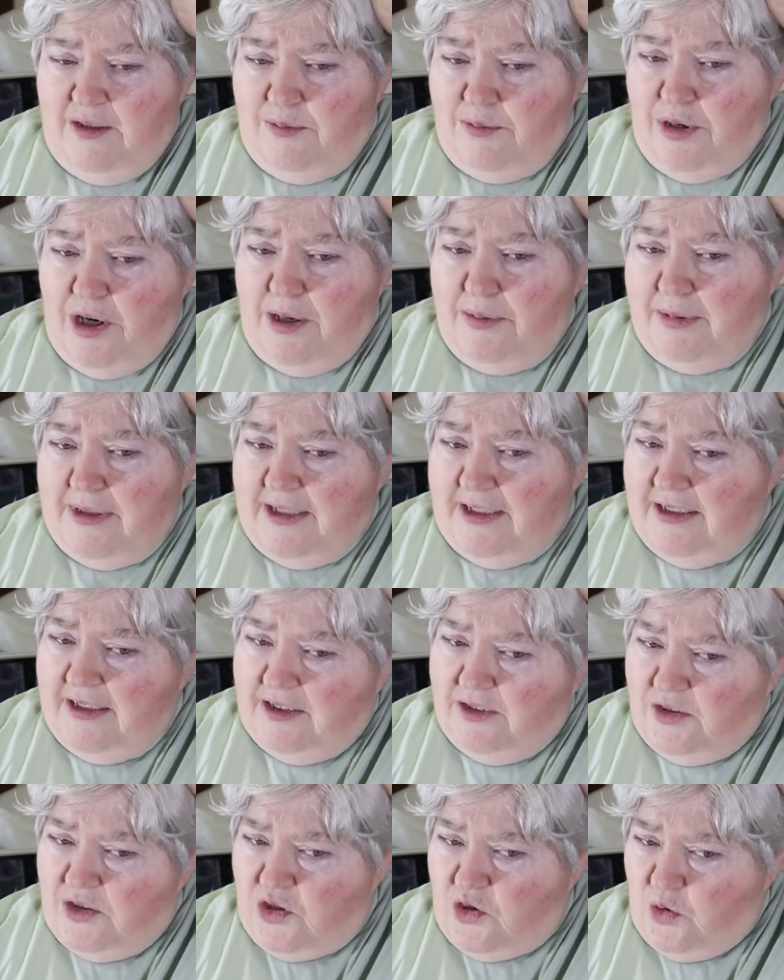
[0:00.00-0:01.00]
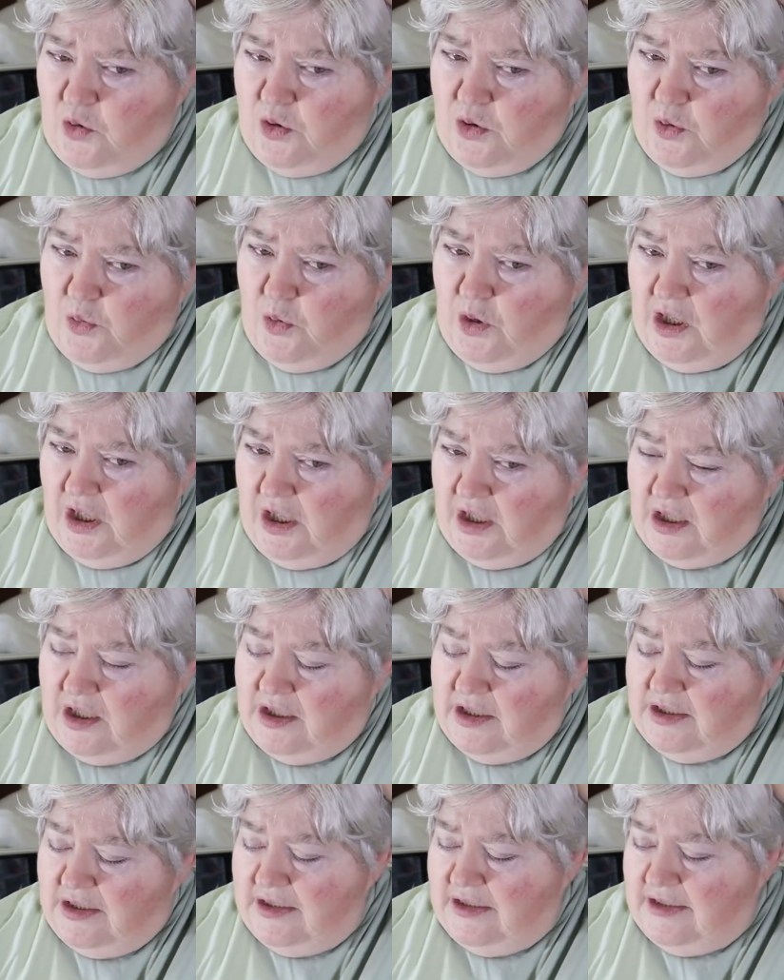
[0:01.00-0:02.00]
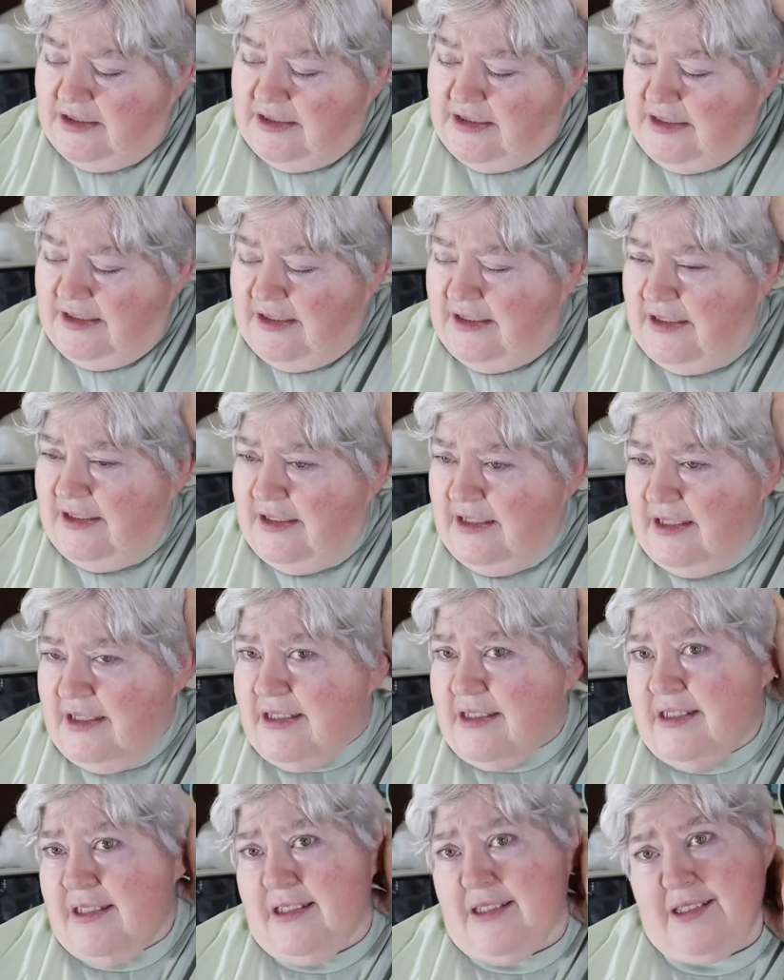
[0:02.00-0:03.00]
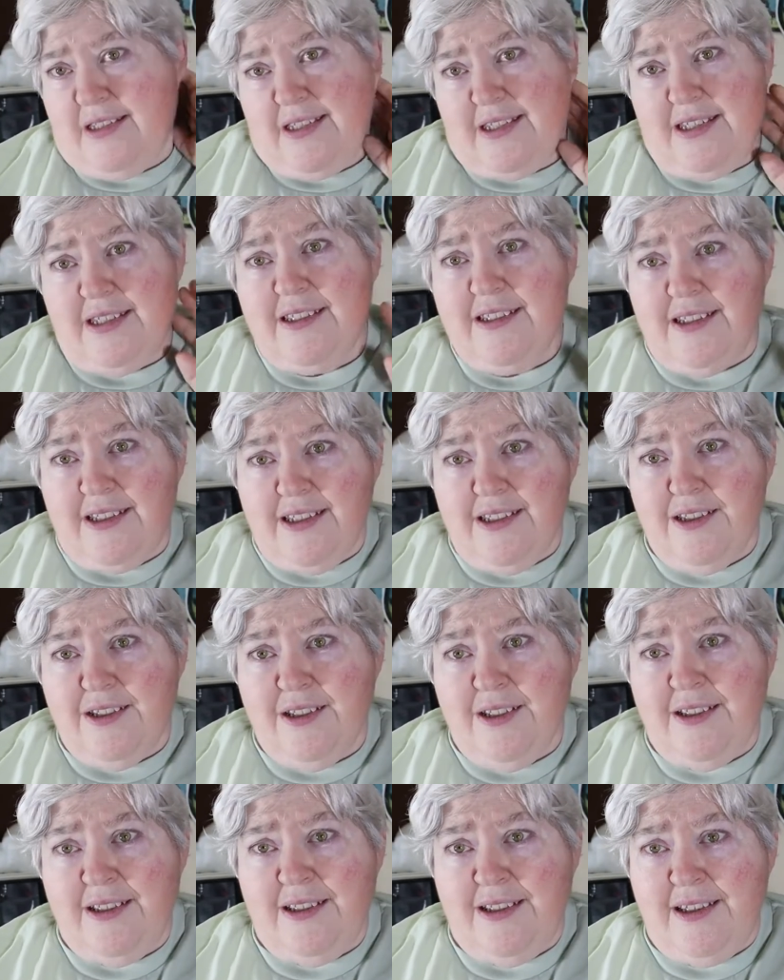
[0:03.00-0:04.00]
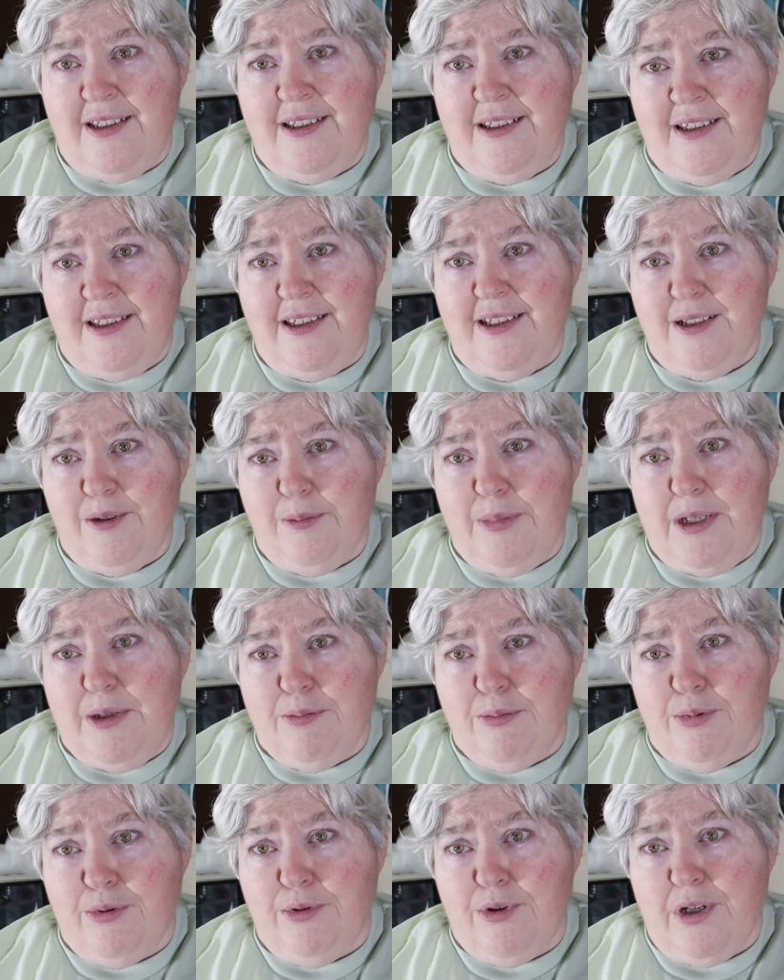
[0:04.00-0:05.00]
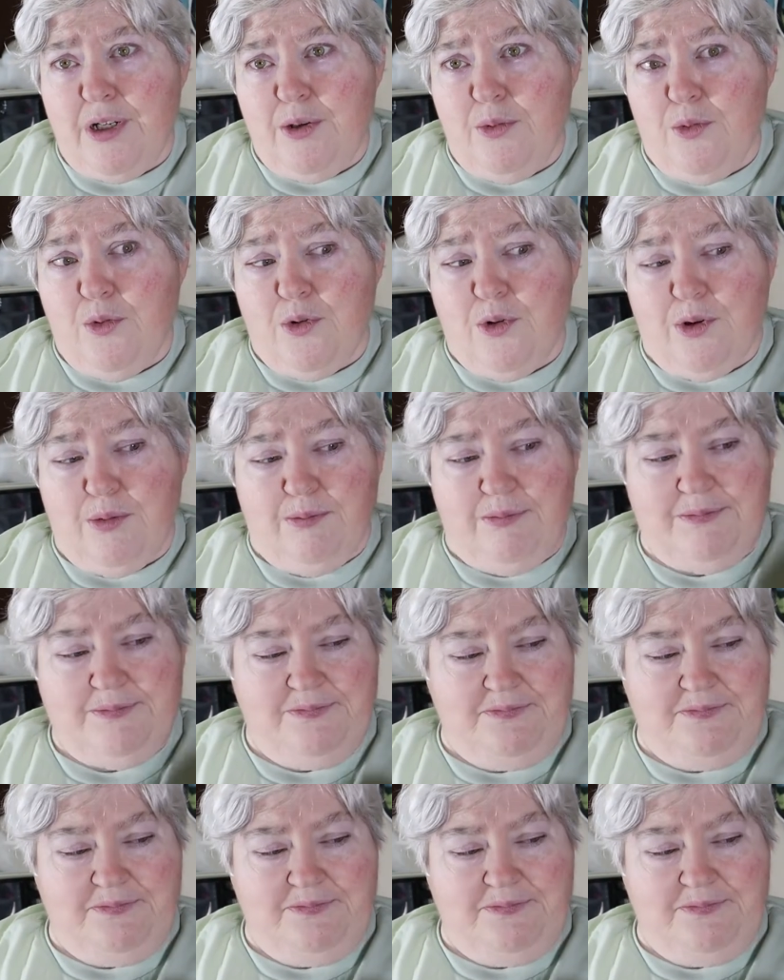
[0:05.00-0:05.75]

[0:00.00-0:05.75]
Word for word: Probably a little shorter walk since it'll be pretty warm.